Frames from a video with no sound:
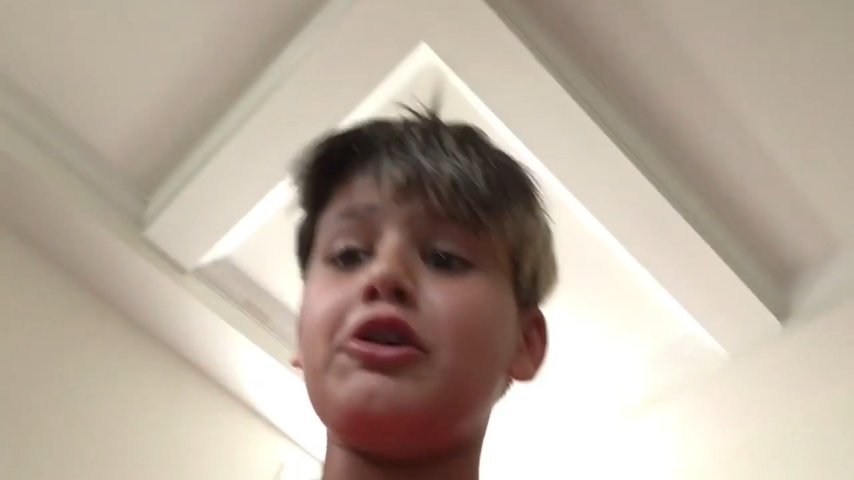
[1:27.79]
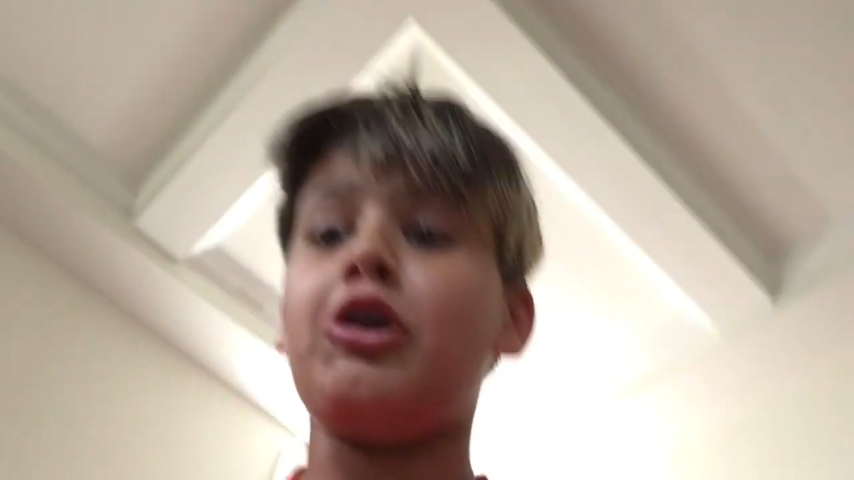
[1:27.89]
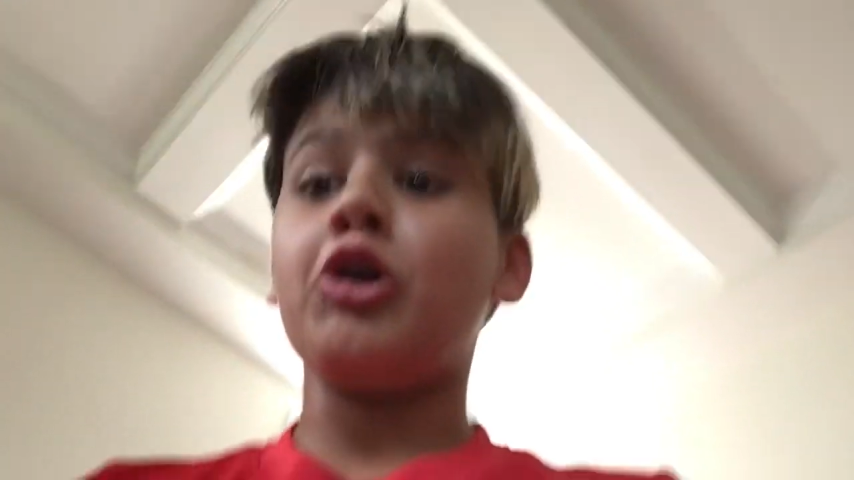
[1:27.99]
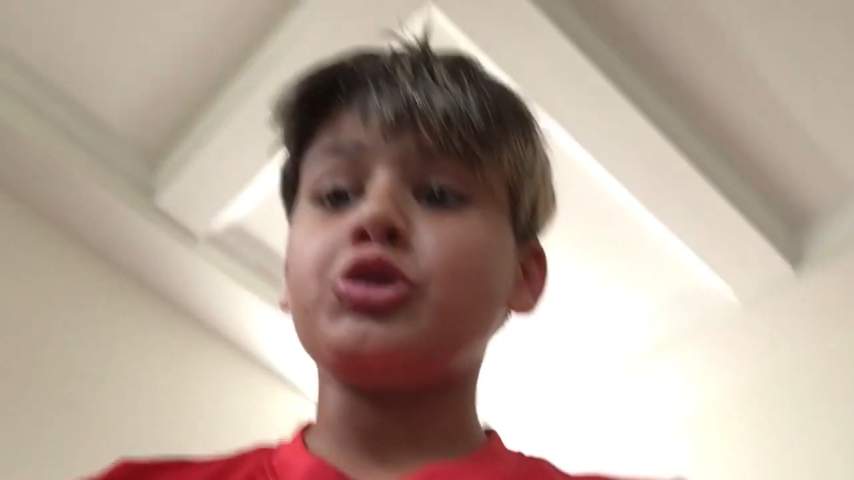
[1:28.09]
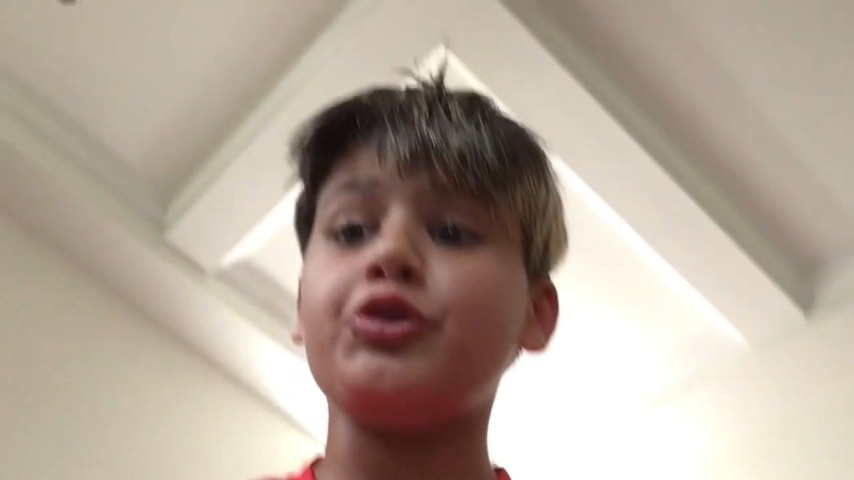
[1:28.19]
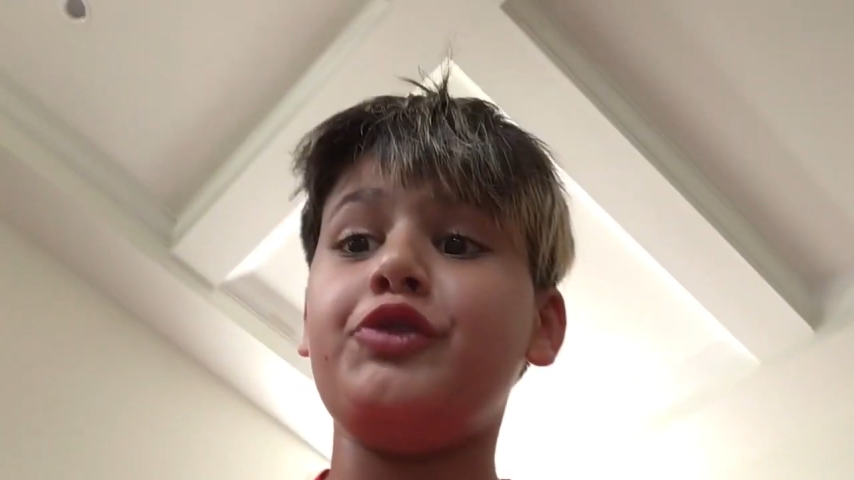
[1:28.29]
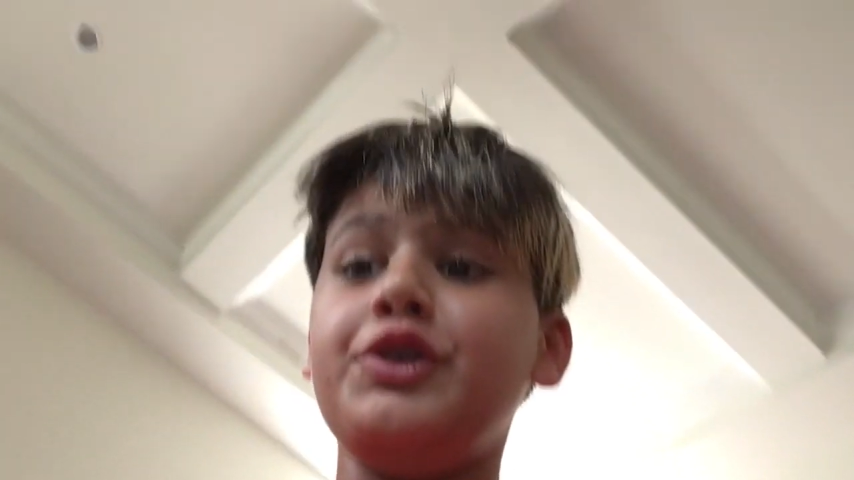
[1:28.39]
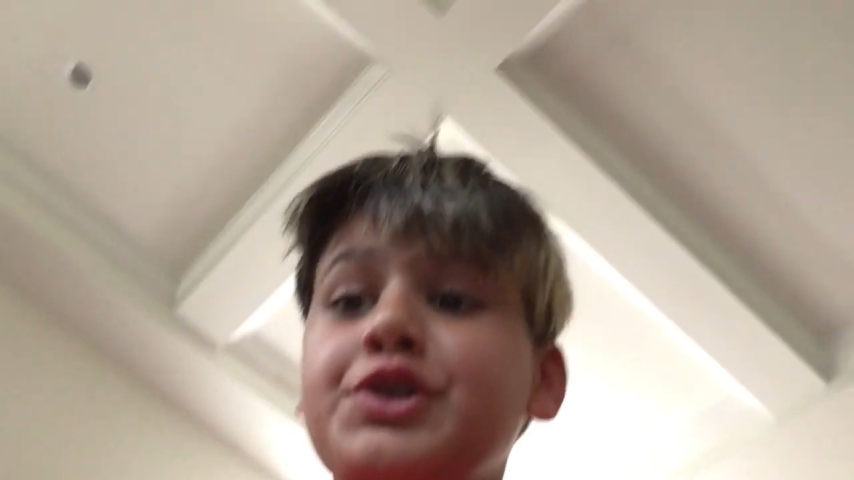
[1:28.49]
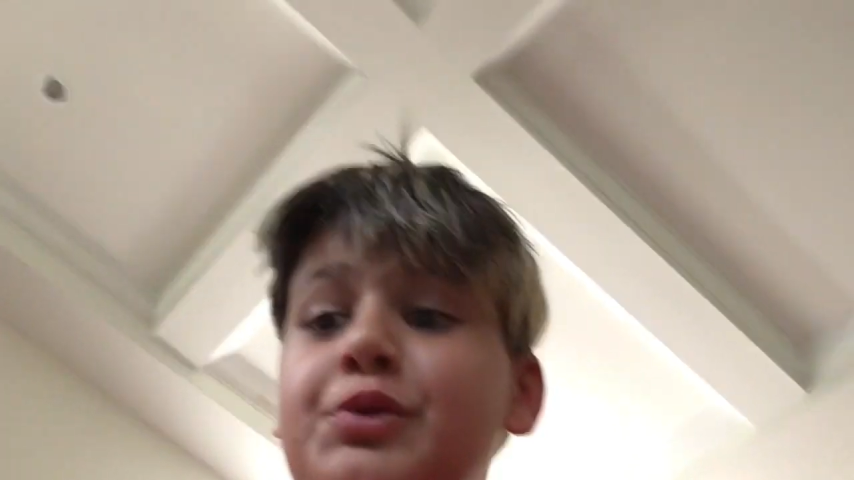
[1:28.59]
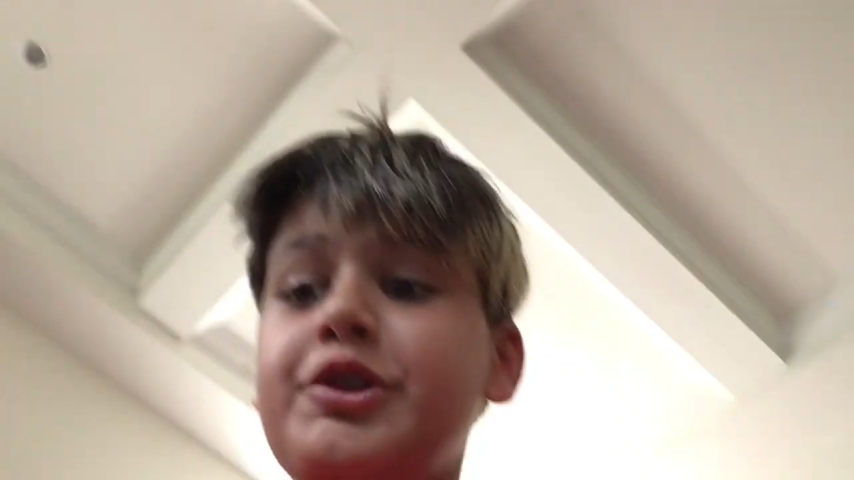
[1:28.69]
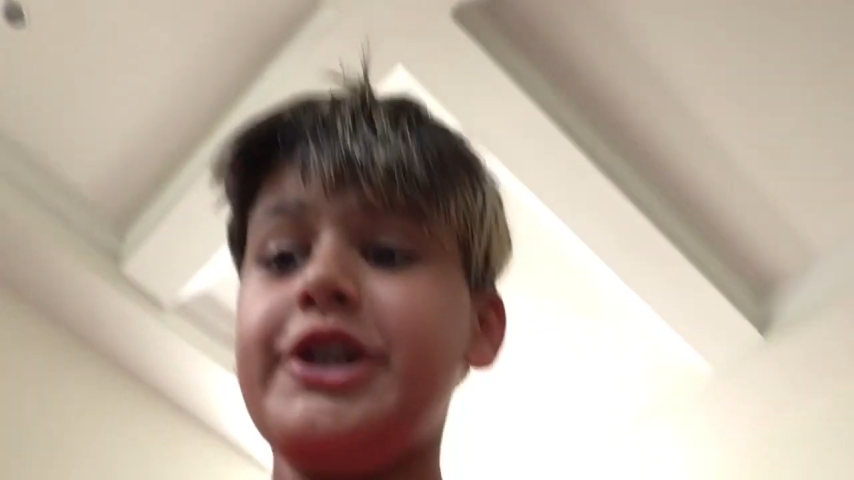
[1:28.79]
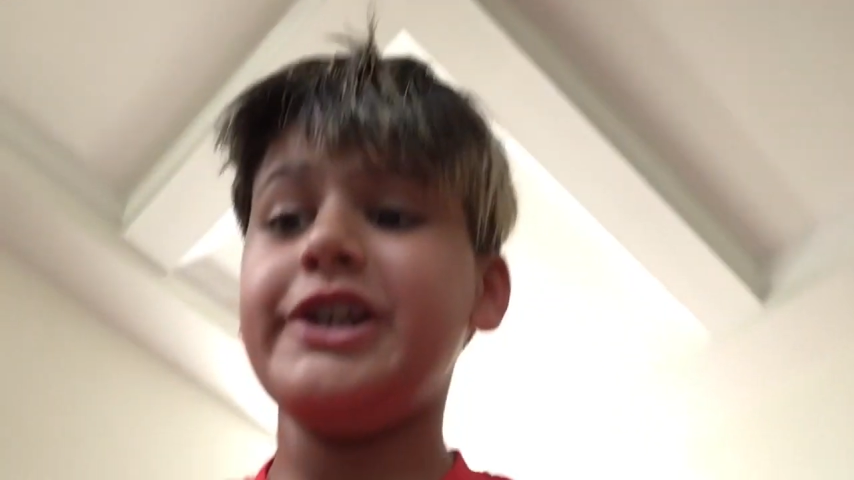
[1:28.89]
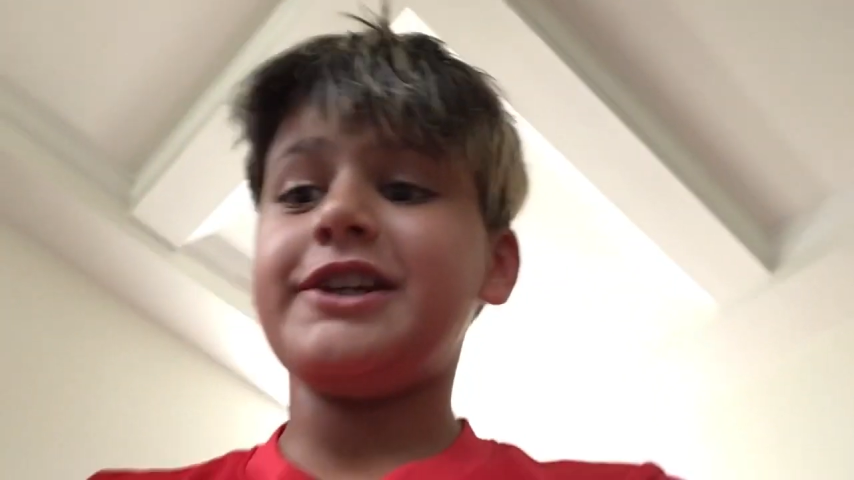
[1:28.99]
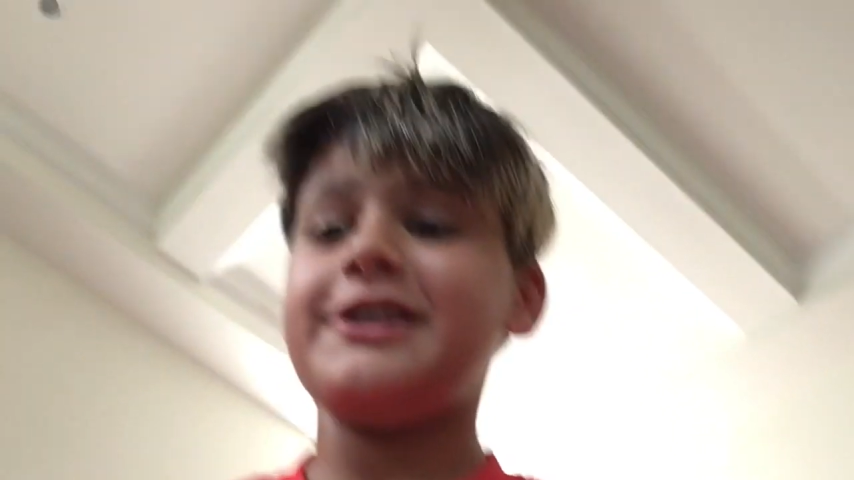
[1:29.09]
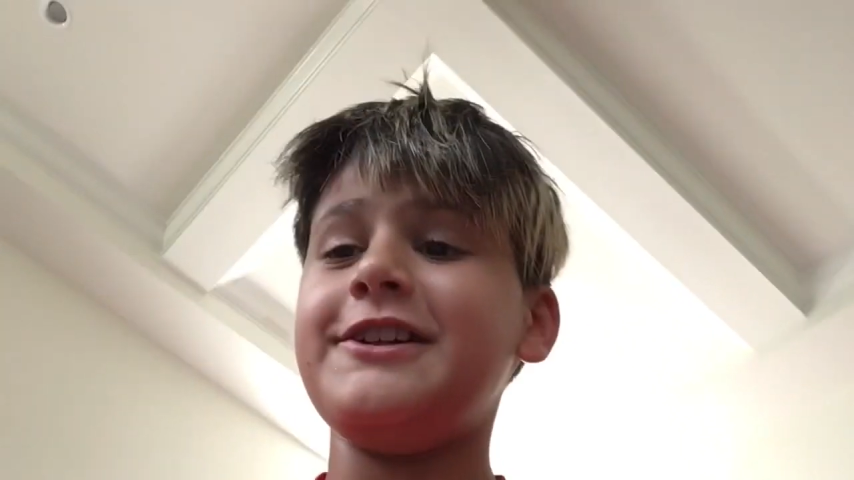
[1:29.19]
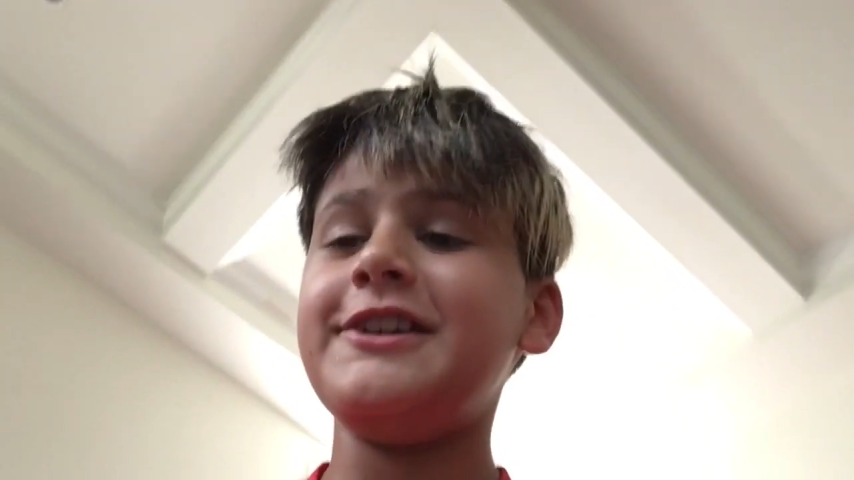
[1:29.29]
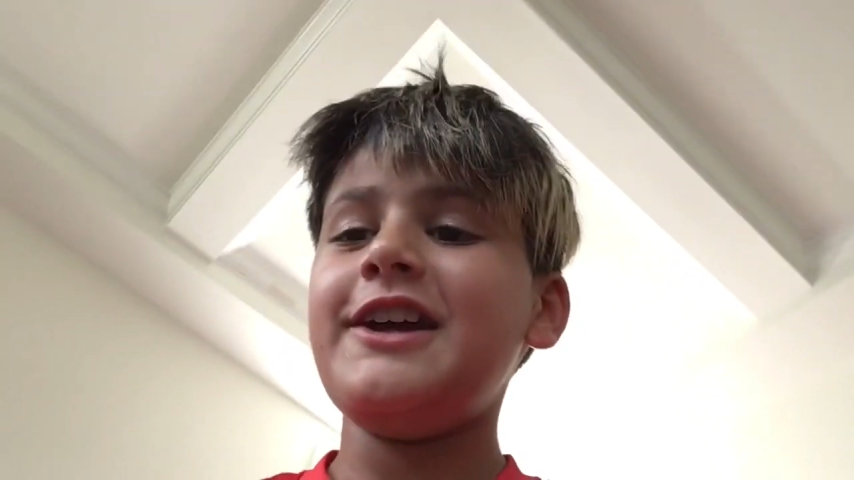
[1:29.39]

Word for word: 100 views a week,